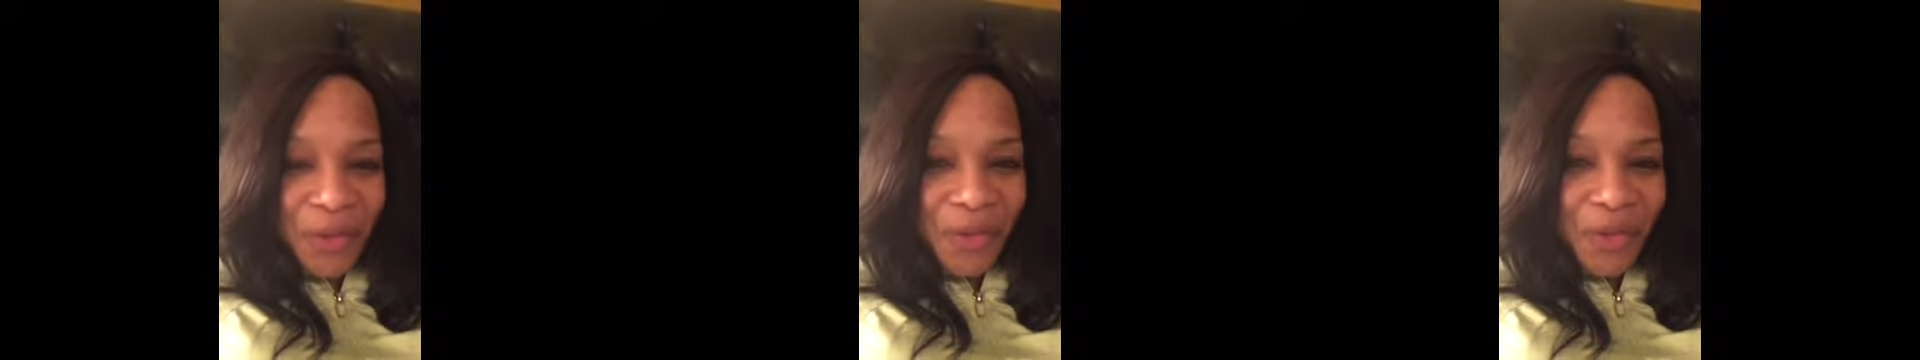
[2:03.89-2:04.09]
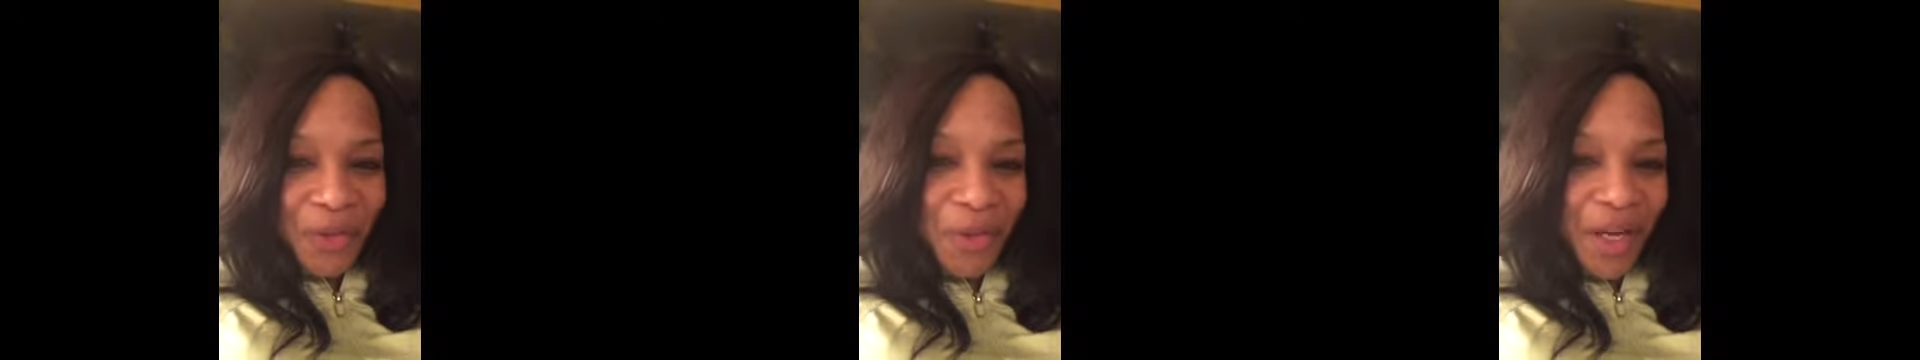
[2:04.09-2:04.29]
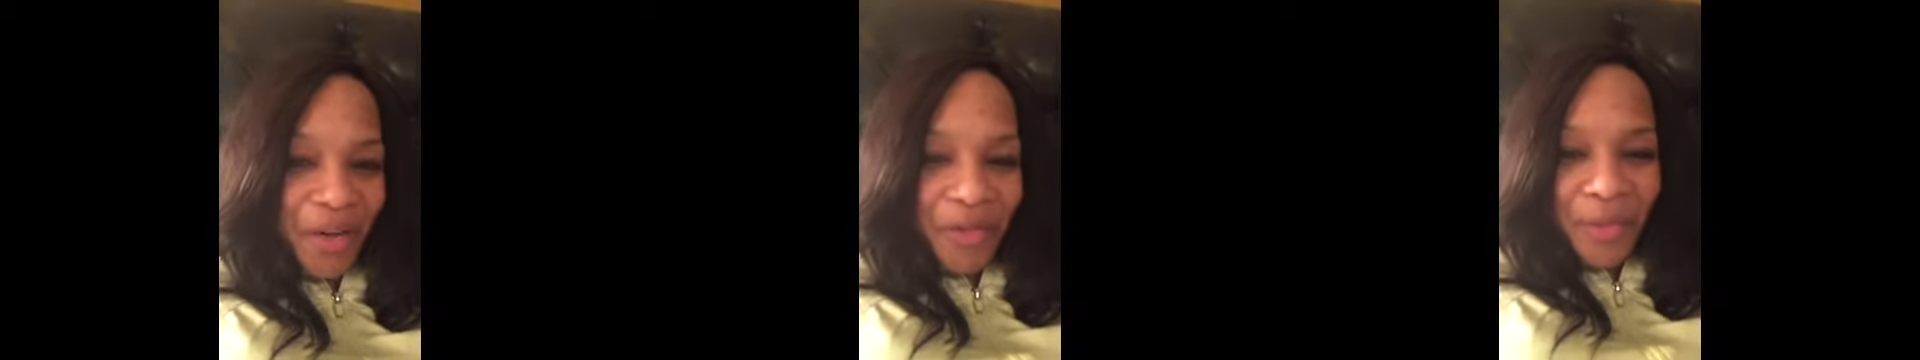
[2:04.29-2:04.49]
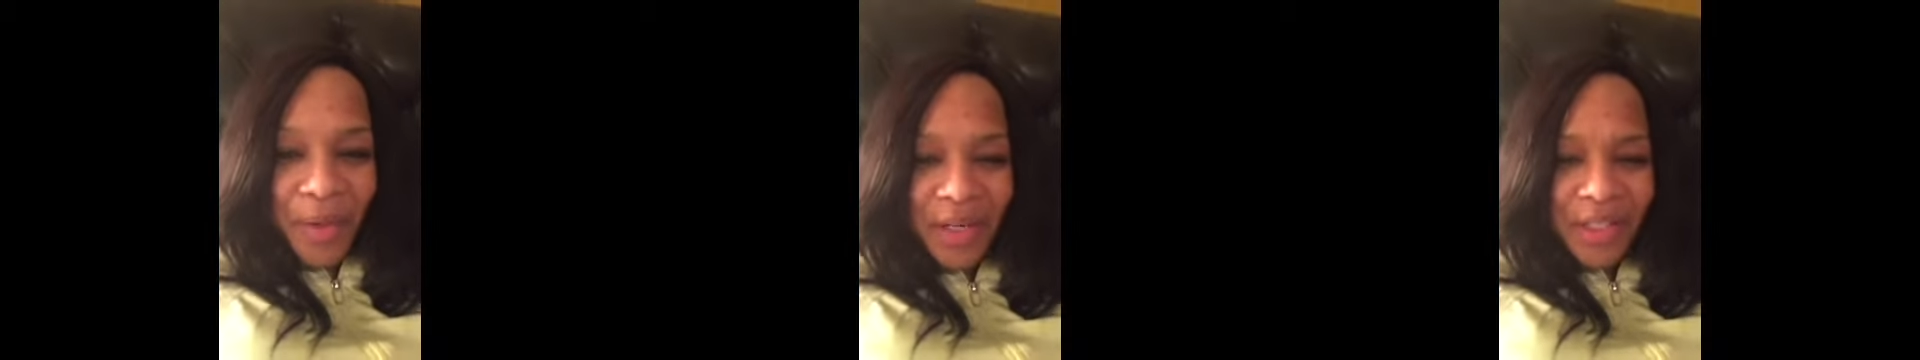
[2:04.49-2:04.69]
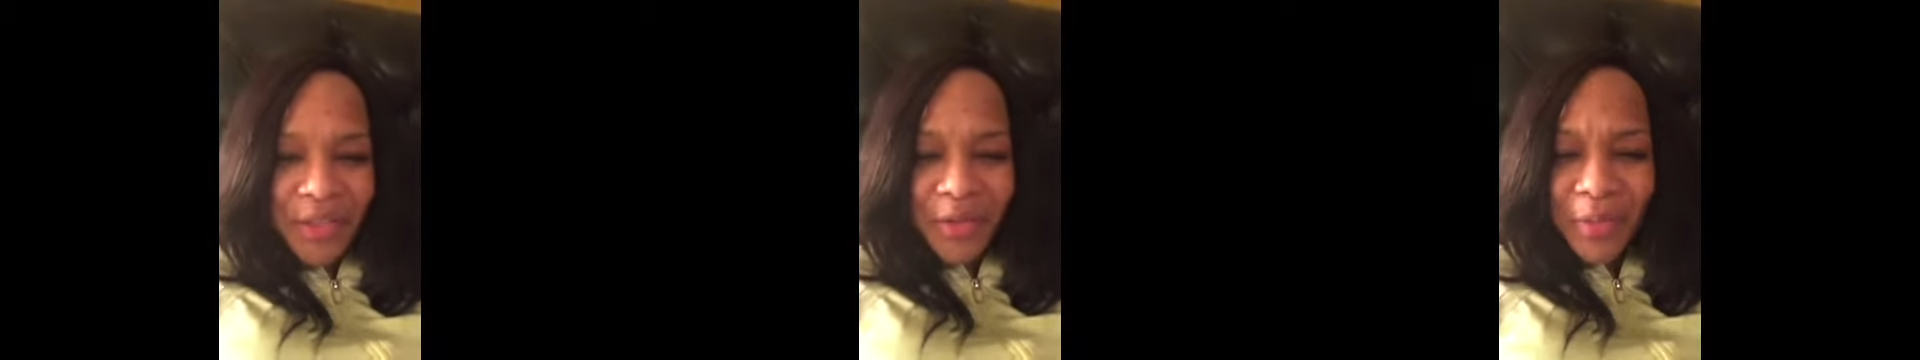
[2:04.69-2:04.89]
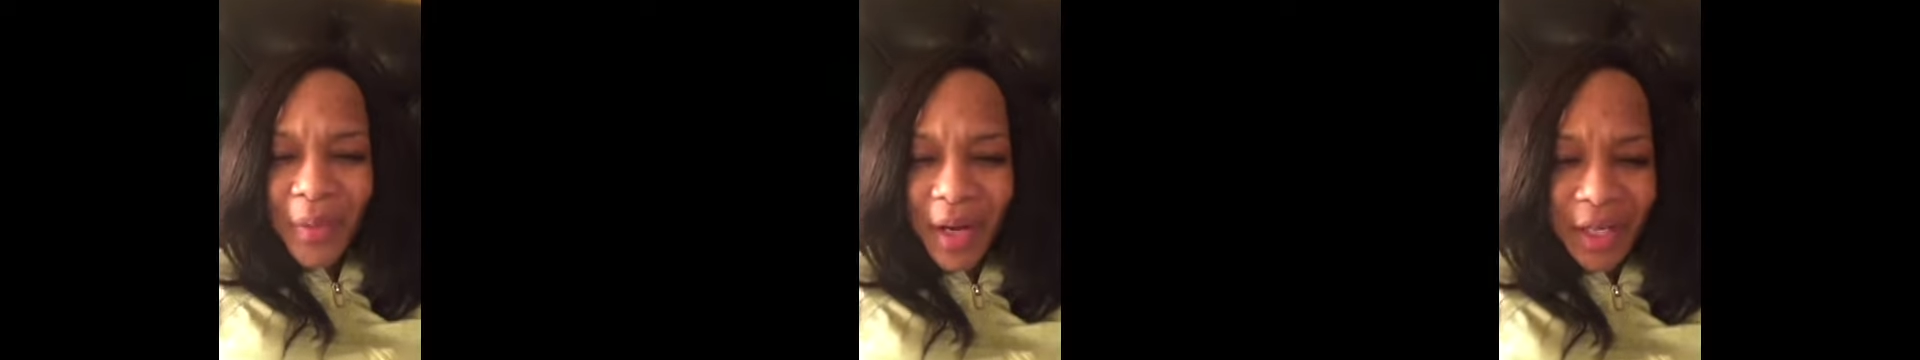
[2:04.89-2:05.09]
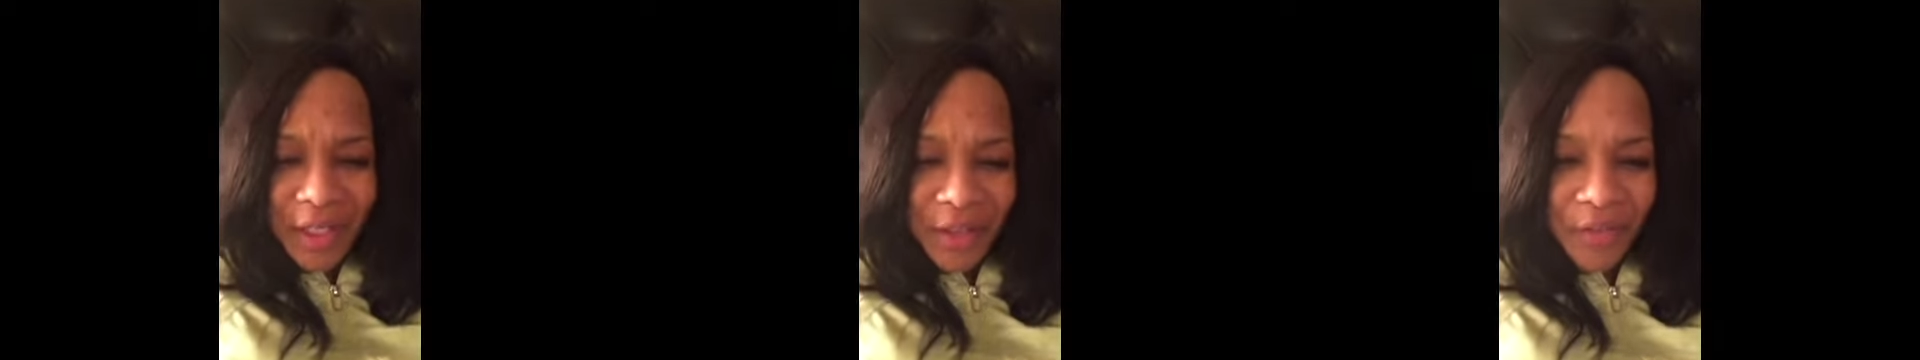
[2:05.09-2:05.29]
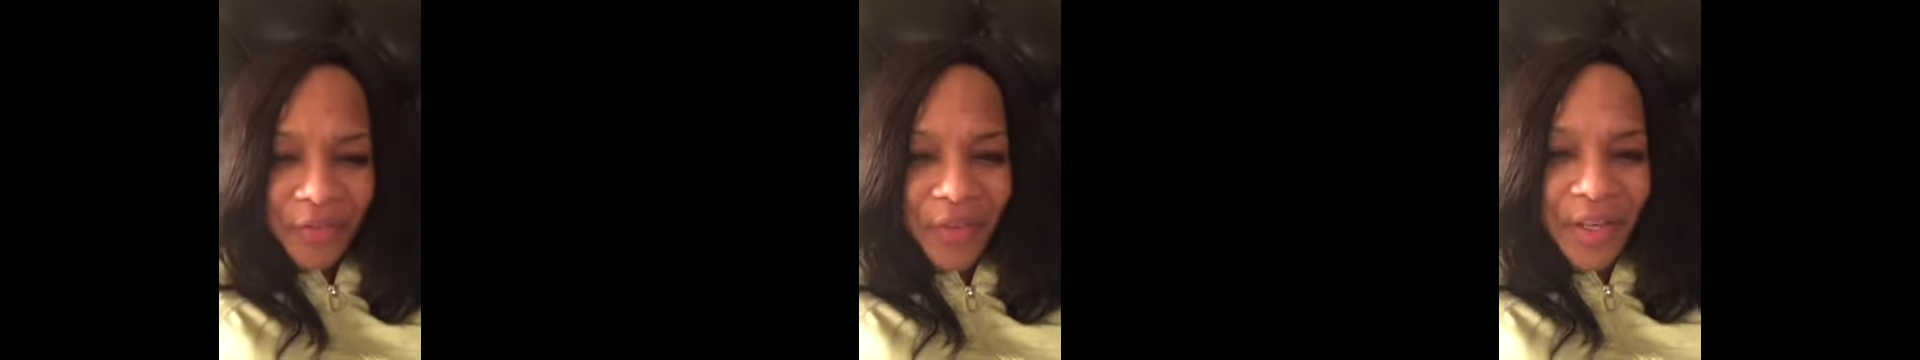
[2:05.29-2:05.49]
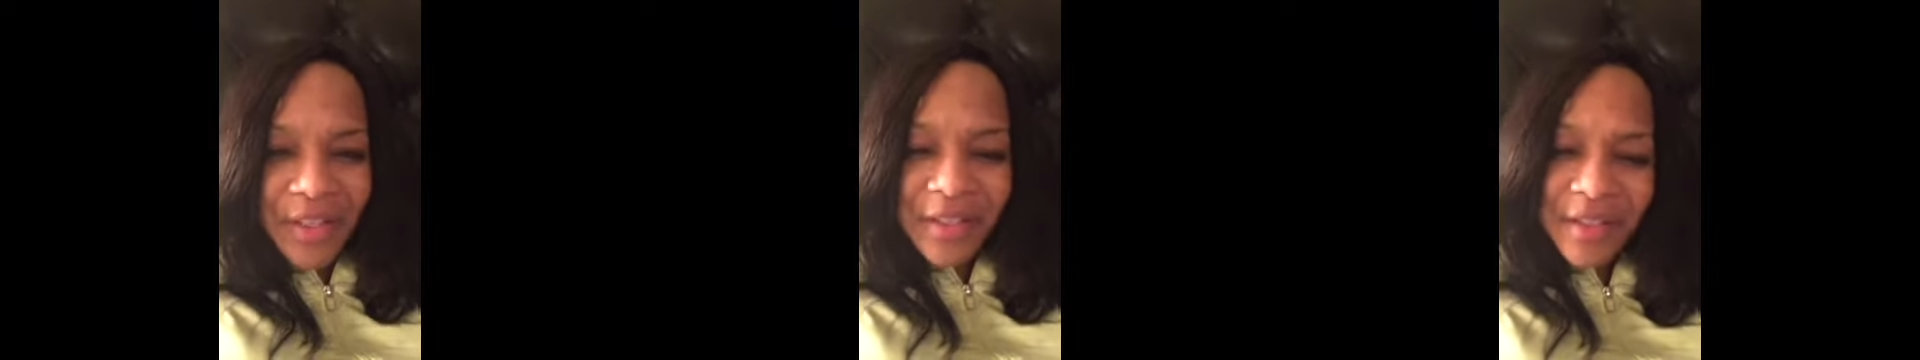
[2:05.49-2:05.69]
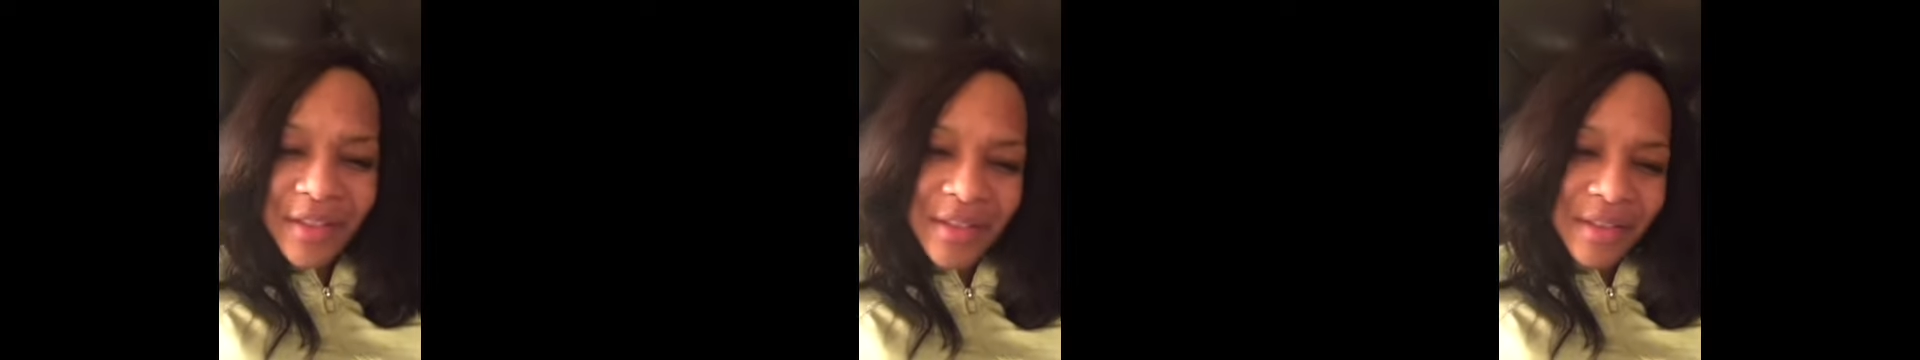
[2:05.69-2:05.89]
so everybody's smiling
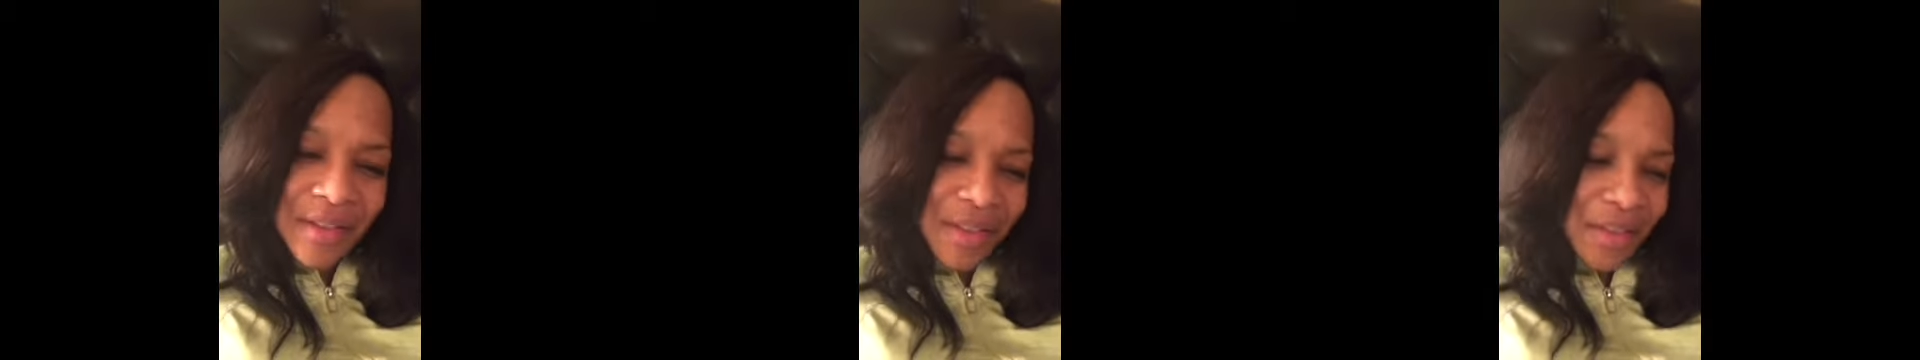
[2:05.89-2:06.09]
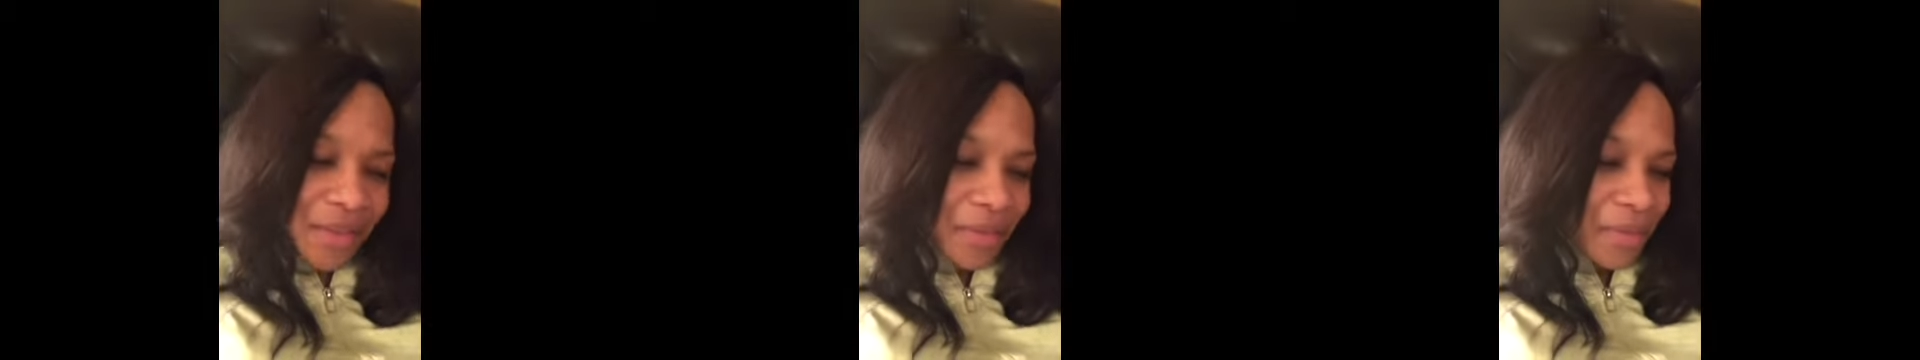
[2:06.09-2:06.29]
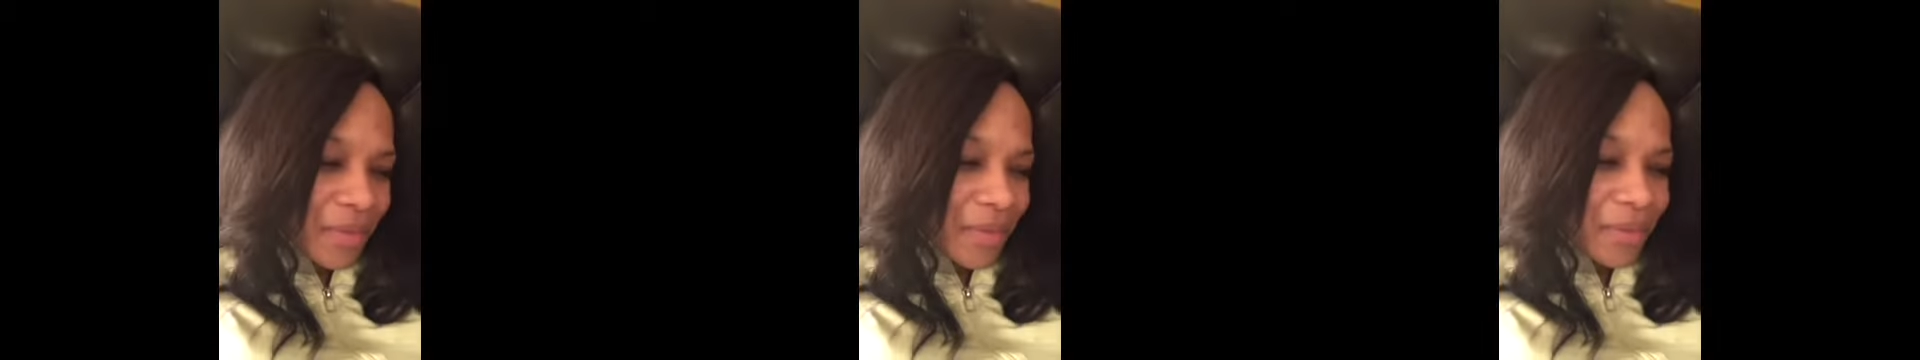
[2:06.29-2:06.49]
faces and,